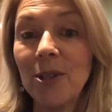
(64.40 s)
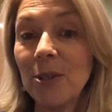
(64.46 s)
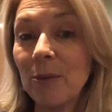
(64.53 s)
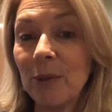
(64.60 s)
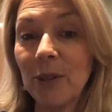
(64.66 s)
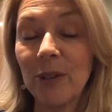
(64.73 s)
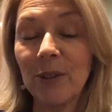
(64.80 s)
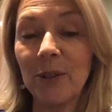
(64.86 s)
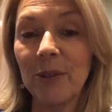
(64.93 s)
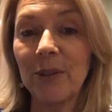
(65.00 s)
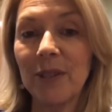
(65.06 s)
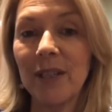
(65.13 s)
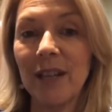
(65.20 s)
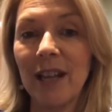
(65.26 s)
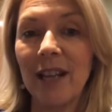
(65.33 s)
also
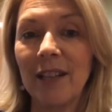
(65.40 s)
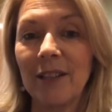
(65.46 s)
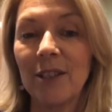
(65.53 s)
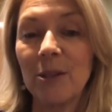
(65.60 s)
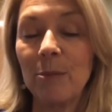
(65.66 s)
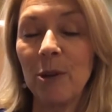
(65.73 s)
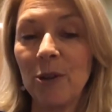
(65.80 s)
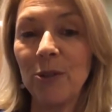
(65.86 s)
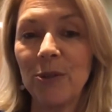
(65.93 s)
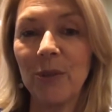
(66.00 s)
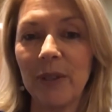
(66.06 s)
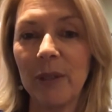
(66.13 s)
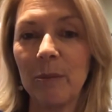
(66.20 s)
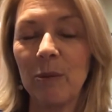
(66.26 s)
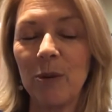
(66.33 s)
includes the
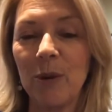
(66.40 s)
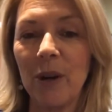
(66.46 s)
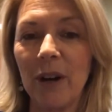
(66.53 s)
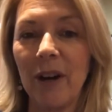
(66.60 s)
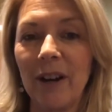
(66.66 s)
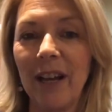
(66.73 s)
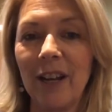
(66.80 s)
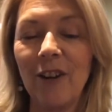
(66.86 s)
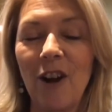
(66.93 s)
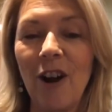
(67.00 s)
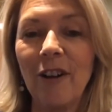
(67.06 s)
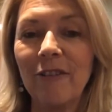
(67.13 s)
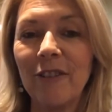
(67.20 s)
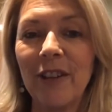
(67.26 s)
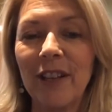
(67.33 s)
spiritually poor, and
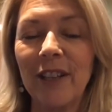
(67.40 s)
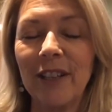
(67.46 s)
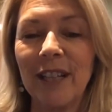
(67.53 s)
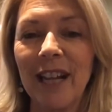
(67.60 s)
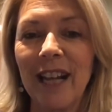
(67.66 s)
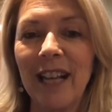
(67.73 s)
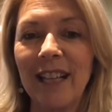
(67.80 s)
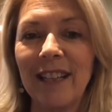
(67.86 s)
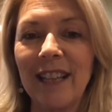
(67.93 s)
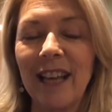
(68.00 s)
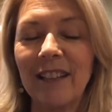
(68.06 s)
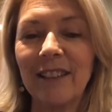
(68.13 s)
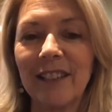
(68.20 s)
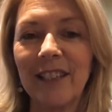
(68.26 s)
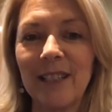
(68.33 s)
often
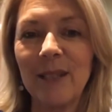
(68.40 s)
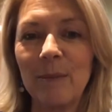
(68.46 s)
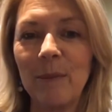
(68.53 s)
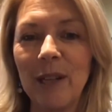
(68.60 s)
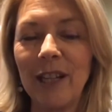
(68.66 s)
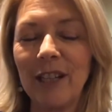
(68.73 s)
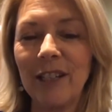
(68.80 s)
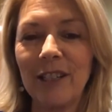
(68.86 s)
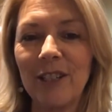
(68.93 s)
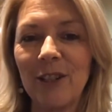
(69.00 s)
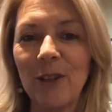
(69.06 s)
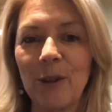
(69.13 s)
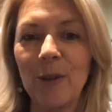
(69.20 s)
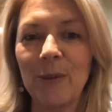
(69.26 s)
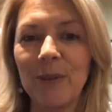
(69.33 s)
that leads me
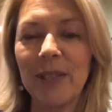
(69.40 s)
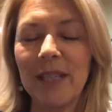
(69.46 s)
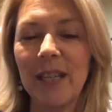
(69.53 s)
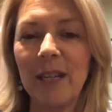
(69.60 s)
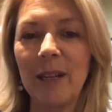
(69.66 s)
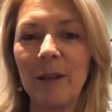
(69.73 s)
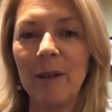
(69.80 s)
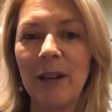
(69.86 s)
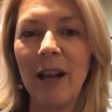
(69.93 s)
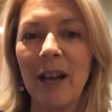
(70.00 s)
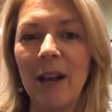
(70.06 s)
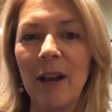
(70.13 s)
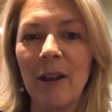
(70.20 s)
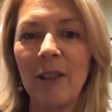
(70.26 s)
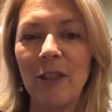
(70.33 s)
to see
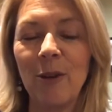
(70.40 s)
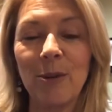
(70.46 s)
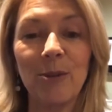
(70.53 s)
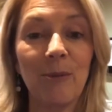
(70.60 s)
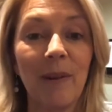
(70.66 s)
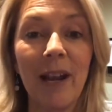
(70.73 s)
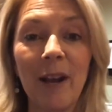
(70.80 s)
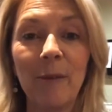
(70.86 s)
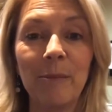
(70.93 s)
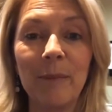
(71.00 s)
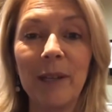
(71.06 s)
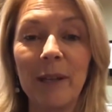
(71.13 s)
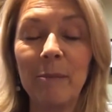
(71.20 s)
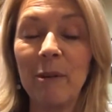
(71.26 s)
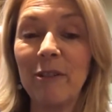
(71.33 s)
those around
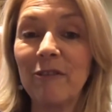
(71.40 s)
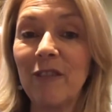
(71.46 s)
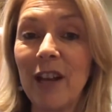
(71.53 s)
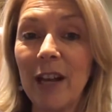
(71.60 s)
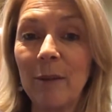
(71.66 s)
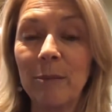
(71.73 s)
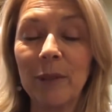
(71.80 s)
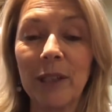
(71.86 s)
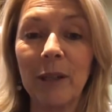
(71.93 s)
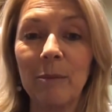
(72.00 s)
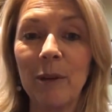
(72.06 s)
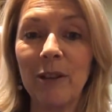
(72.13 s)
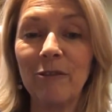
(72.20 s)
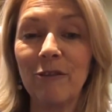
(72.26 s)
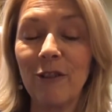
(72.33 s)
me, my family,
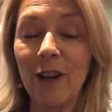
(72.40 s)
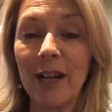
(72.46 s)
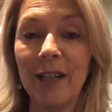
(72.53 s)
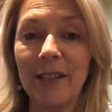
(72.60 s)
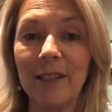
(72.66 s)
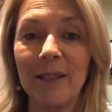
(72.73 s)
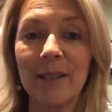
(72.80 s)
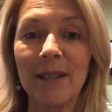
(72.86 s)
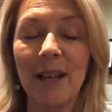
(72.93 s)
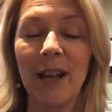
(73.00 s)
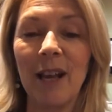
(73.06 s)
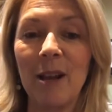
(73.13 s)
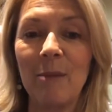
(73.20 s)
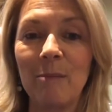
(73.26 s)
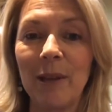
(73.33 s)
my friends,
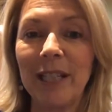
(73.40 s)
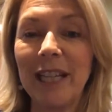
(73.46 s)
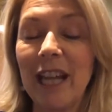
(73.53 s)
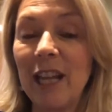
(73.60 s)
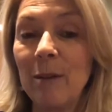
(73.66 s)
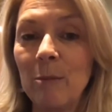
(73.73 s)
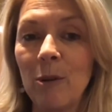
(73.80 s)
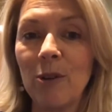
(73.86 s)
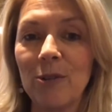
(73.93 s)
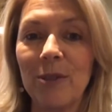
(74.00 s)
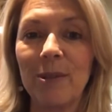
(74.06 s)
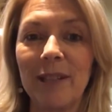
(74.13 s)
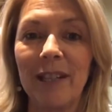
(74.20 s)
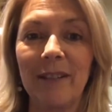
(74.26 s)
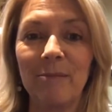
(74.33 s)
my
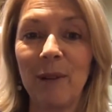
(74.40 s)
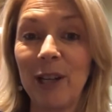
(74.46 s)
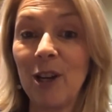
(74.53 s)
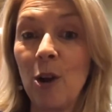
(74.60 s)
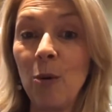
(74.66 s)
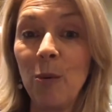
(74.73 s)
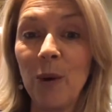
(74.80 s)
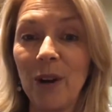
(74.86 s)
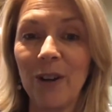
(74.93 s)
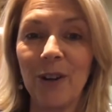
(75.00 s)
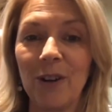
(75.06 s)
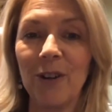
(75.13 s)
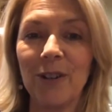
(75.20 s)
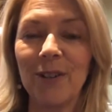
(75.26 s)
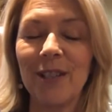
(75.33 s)
neighbors, my
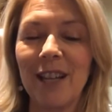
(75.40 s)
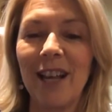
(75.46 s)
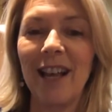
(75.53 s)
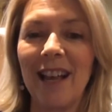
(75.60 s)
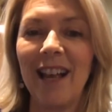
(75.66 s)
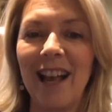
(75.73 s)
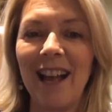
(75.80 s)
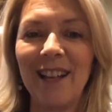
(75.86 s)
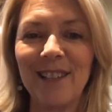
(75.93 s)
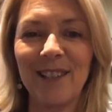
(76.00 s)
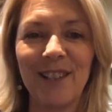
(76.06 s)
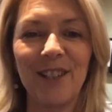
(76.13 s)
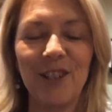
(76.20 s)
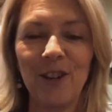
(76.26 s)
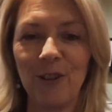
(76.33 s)
coworkers, as
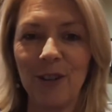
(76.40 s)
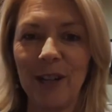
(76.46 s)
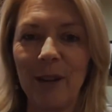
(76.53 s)
the dear